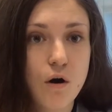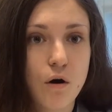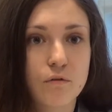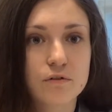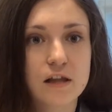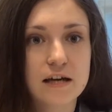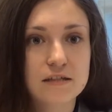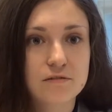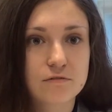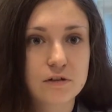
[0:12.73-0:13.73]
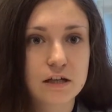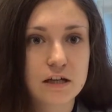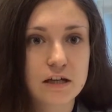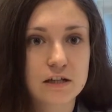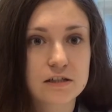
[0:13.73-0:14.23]
Over the last 3
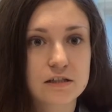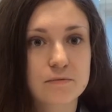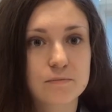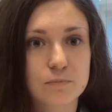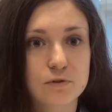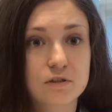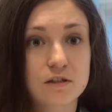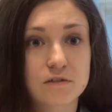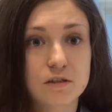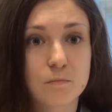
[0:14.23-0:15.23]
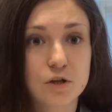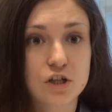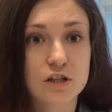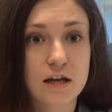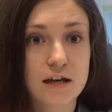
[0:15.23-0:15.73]
years, productivity
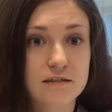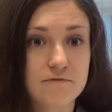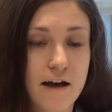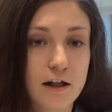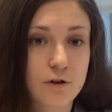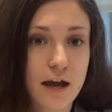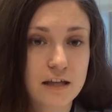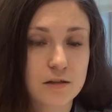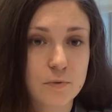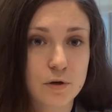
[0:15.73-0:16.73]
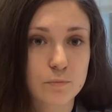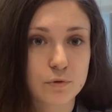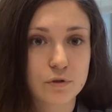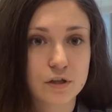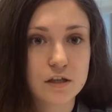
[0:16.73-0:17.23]
measured as value added per
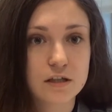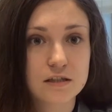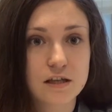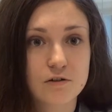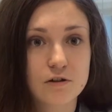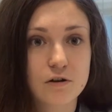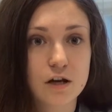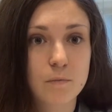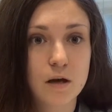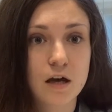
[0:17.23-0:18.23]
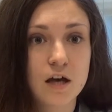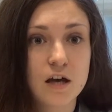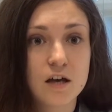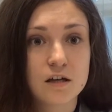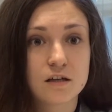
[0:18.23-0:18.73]
employee in Saudi Arabia
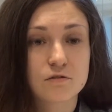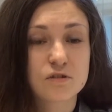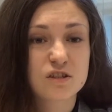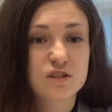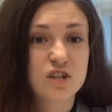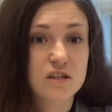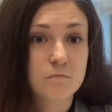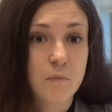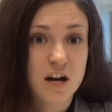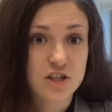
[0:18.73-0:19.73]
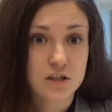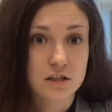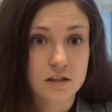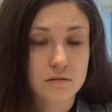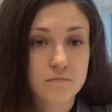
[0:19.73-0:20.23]
increased just
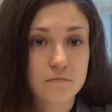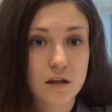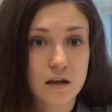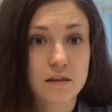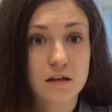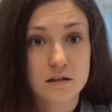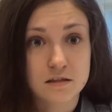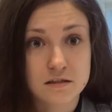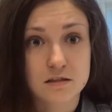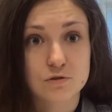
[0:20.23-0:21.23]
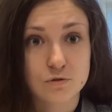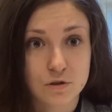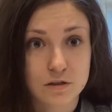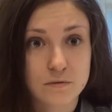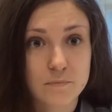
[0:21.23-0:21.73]
marginally, and there are reasons to it.